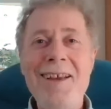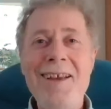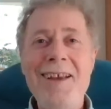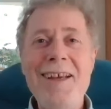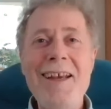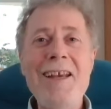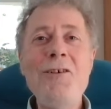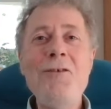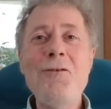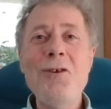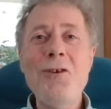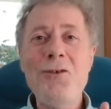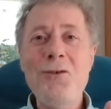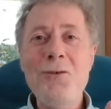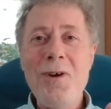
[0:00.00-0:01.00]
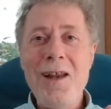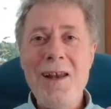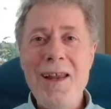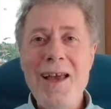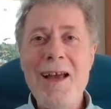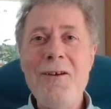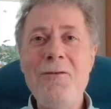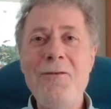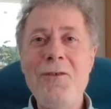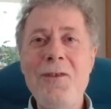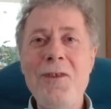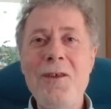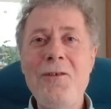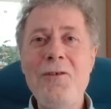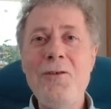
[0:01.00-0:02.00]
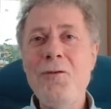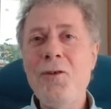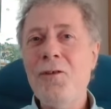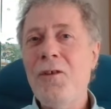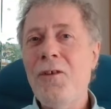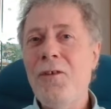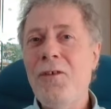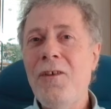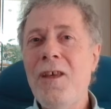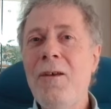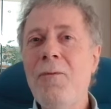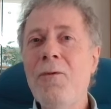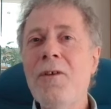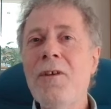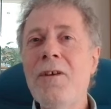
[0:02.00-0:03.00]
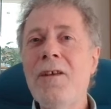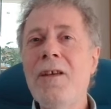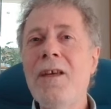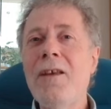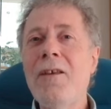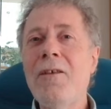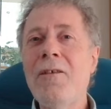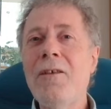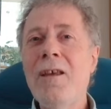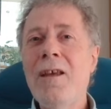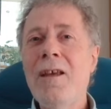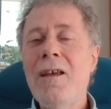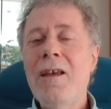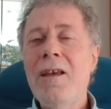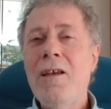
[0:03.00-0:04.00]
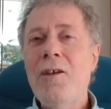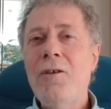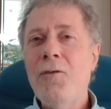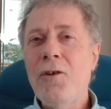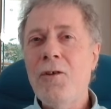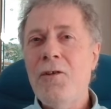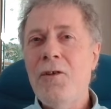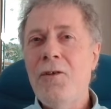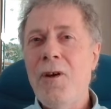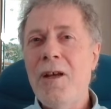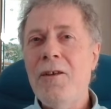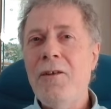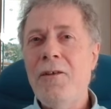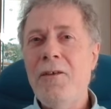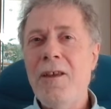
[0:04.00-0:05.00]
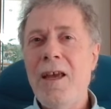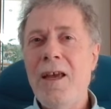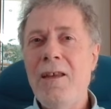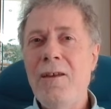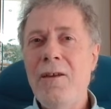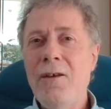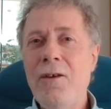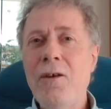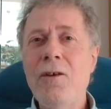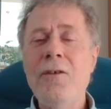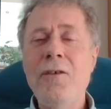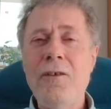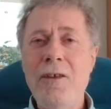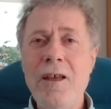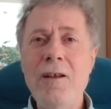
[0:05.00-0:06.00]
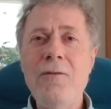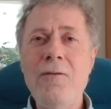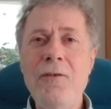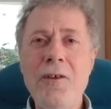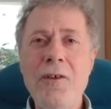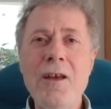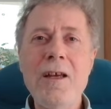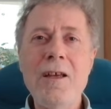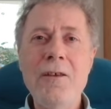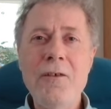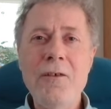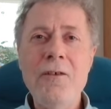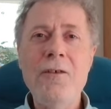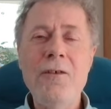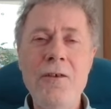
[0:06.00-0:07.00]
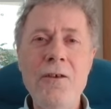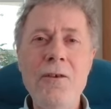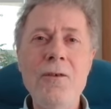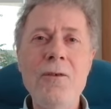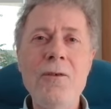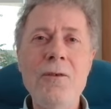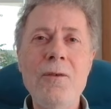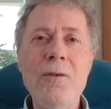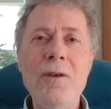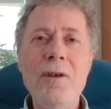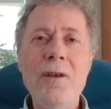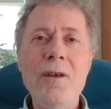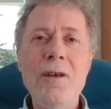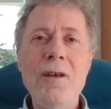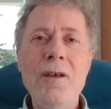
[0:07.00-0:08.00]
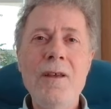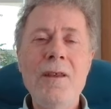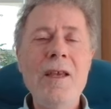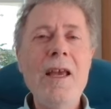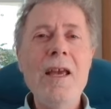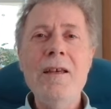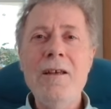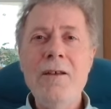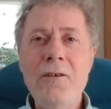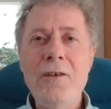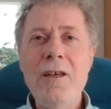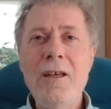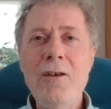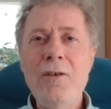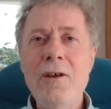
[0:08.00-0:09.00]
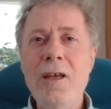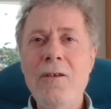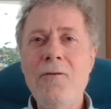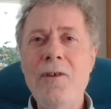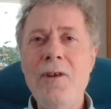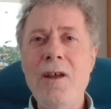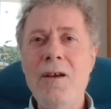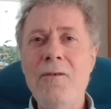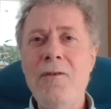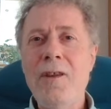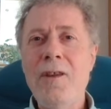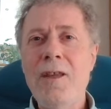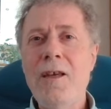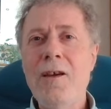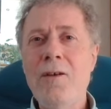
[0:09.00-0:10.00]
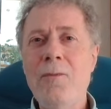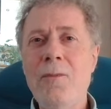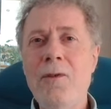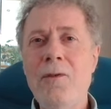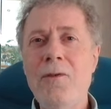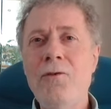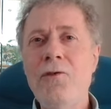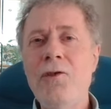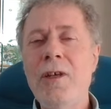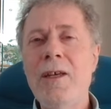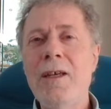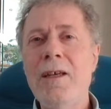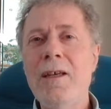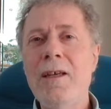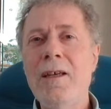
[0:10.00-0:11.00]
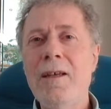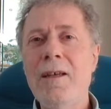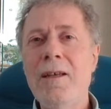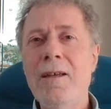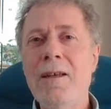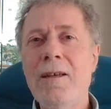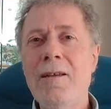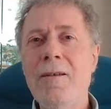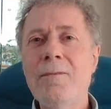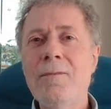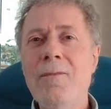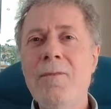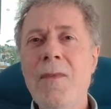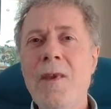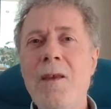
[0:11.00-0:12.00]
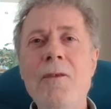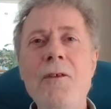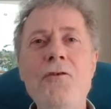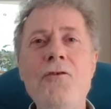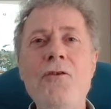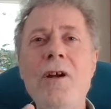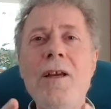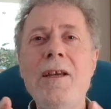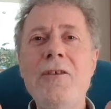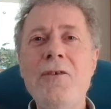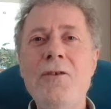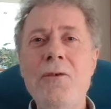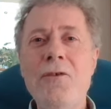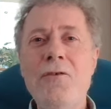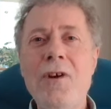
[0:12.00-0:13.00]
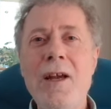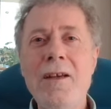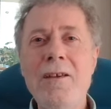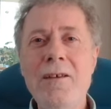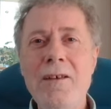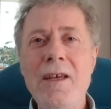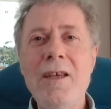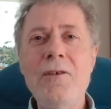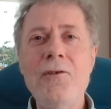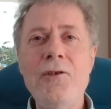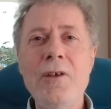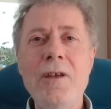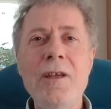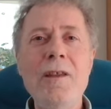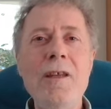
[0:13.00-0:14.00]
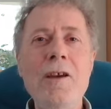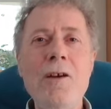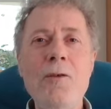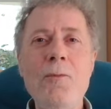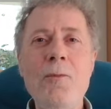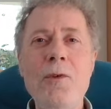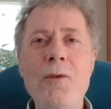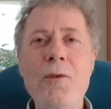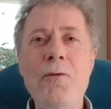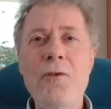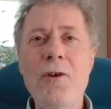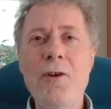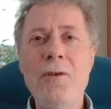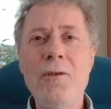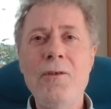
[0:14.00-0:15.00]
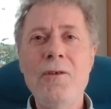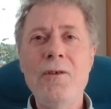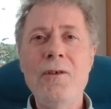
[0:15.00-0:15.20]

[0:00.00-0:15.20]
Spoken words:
Again, you've got to allow for this. You've got to see what it is. You've got to understand the not self sides too. The endlessly looking for love in the open G. The trying to attract attention in the open throat.